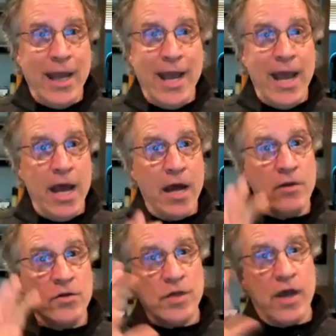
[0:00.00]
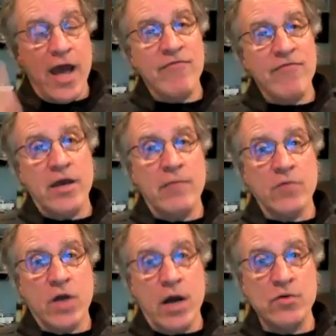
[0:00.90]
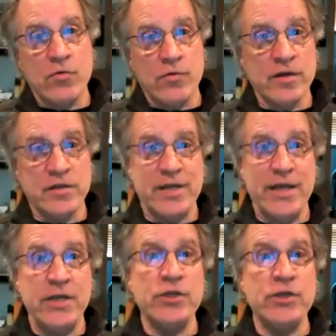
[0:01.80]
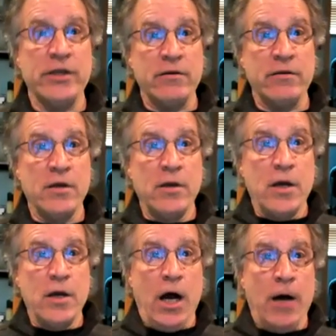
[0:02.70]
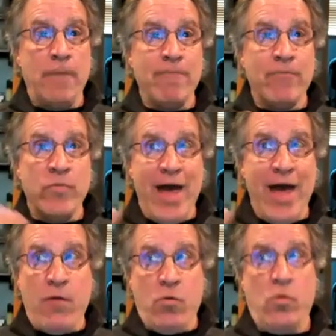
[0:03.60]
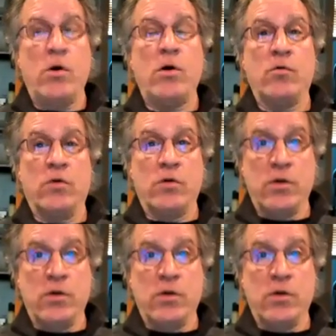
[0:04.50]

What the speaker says: And to have them come to a realization that, whoa,